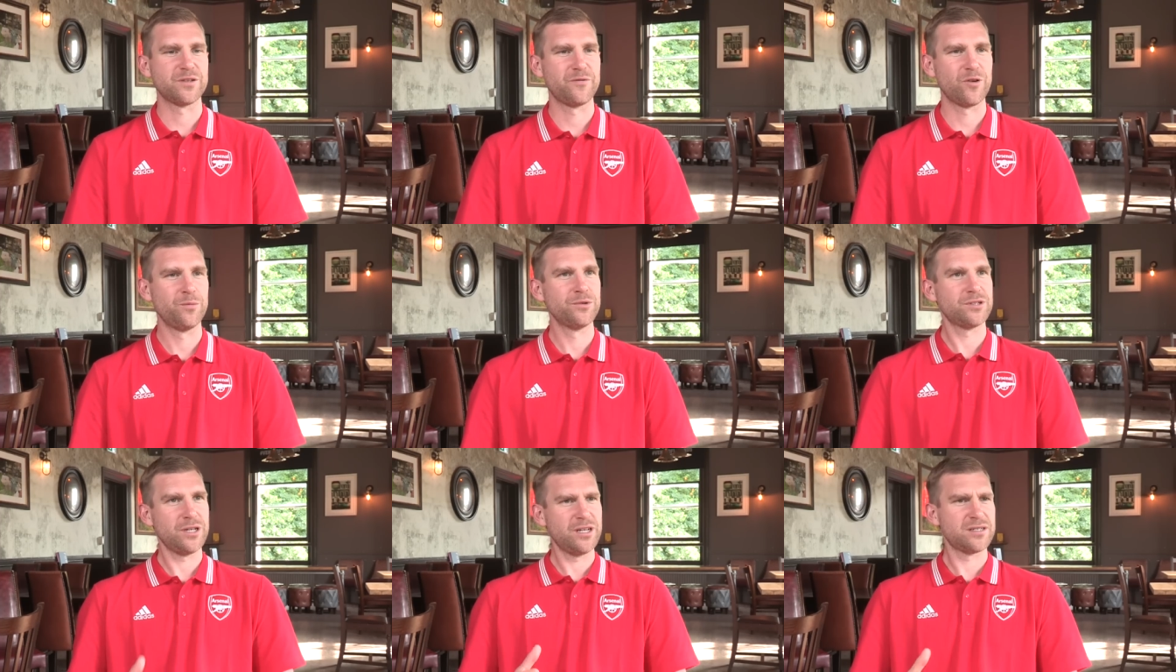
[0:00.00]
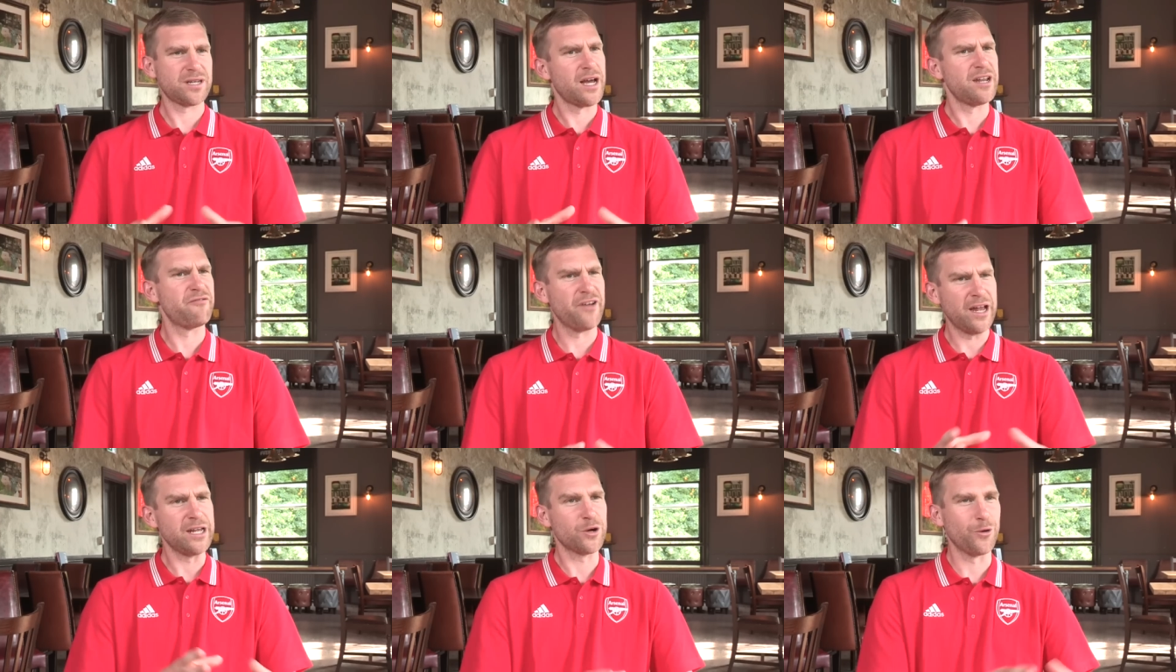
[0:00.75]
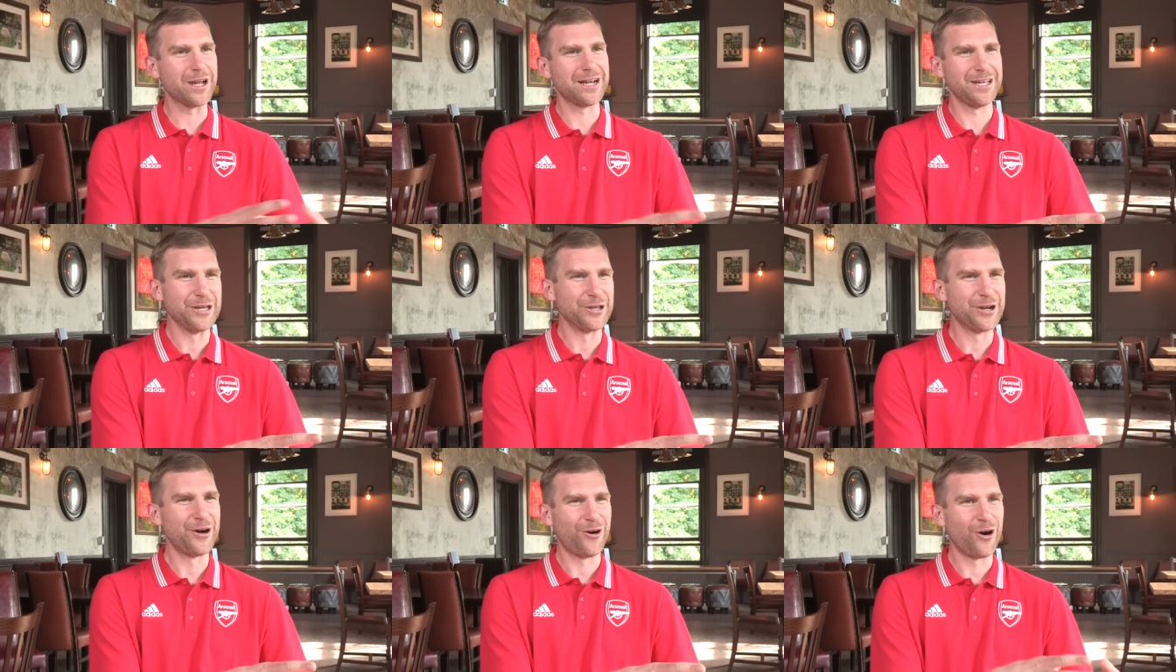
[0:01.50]
and foremost he decided fairly quickly,
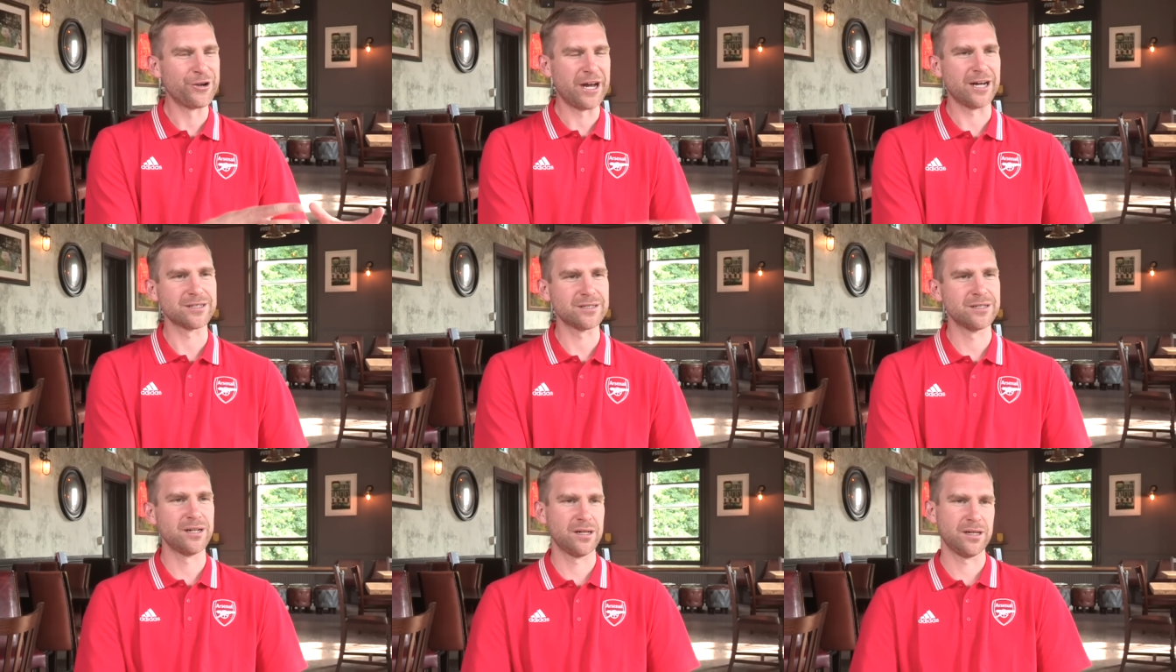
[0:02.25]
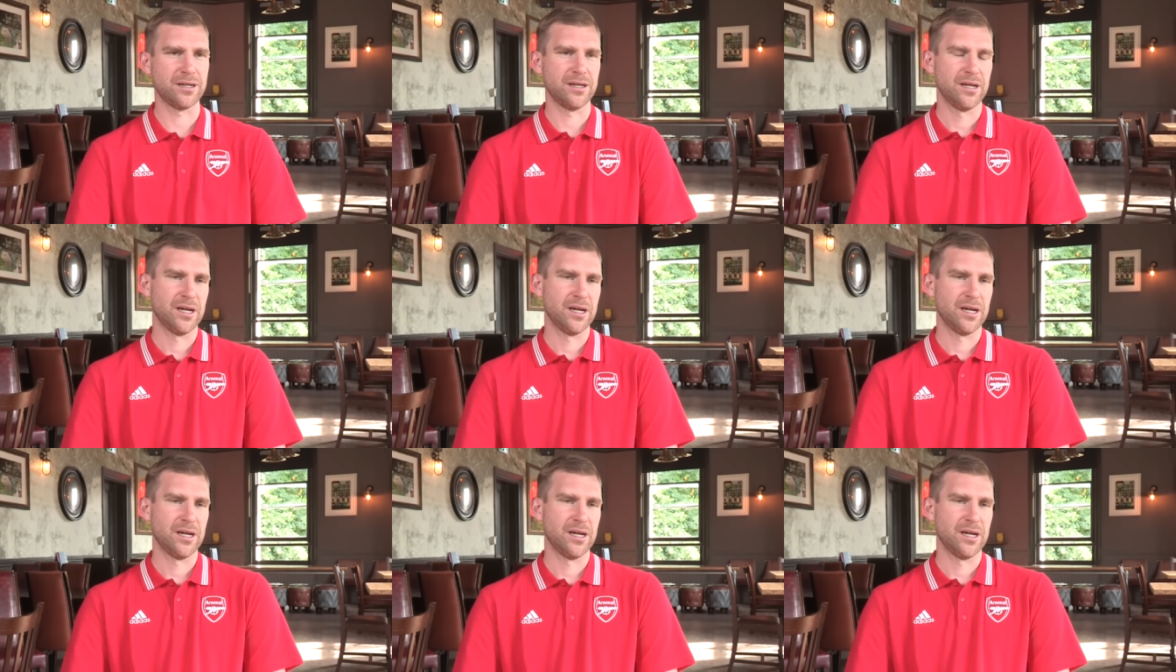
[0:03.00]
you know, on Arsenal.